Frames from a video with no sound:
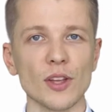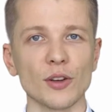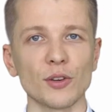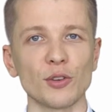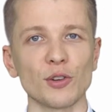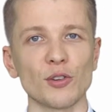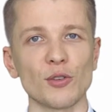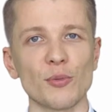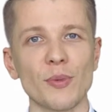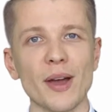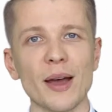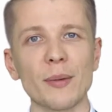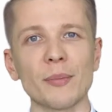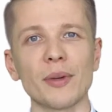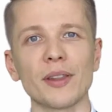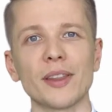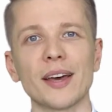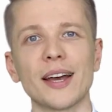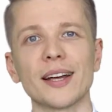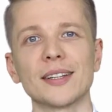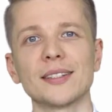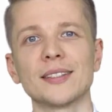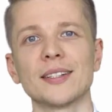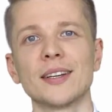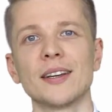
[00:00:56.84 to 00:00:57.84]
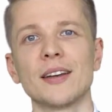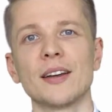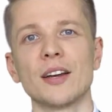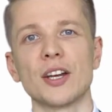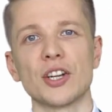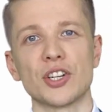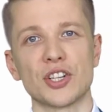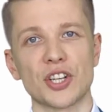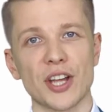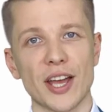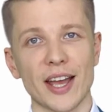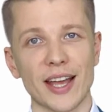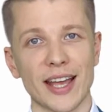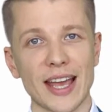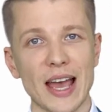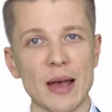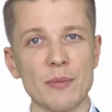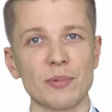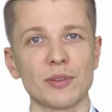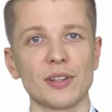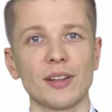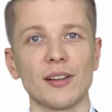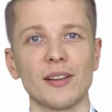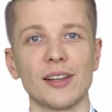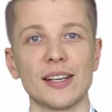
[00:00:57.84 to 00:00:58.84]
You remember that share
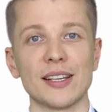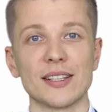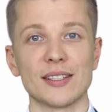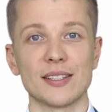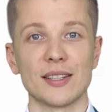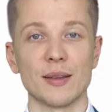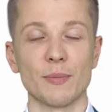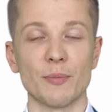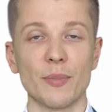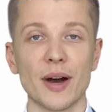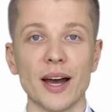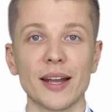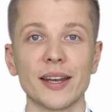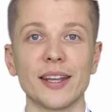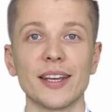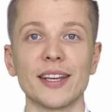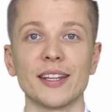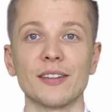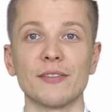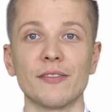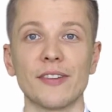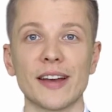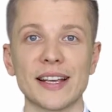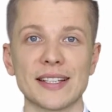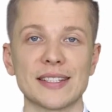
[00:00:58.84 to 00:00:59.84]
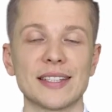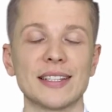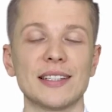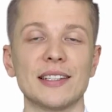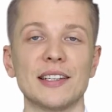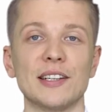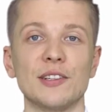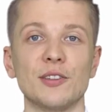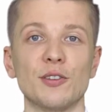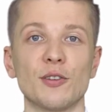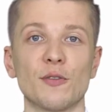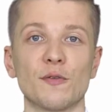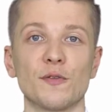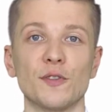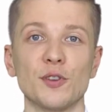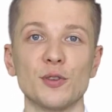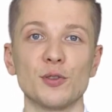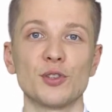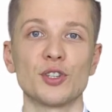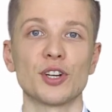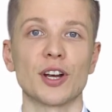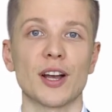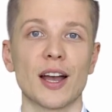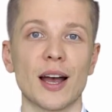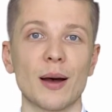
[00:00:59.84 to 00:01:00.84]
capital is the money invested in your
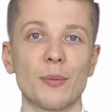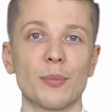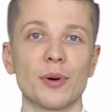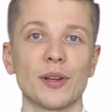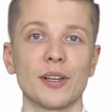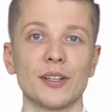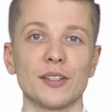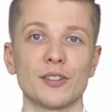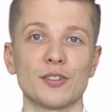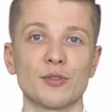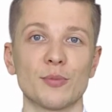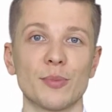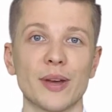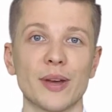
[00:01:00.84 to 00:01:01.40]
future company to